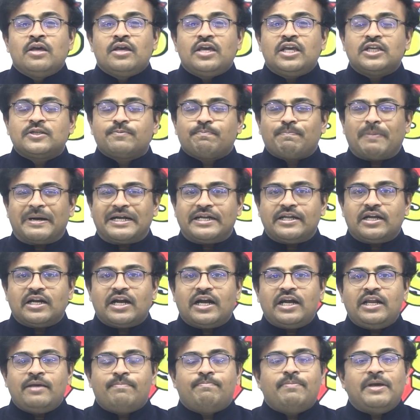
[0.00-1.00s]
is
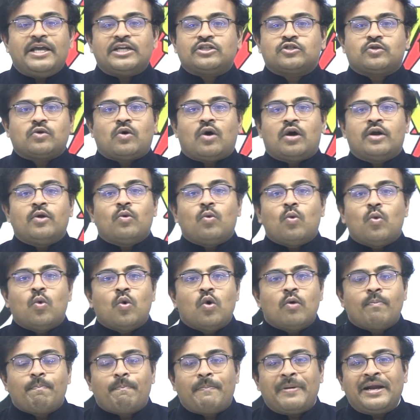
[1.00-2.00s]
particularly based on
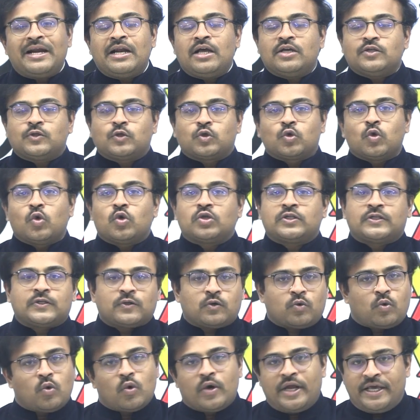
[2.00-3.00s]
open
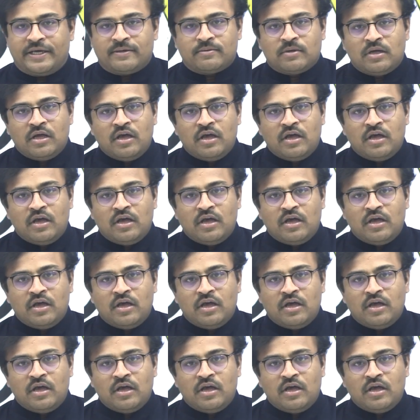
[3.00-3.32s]
source coding,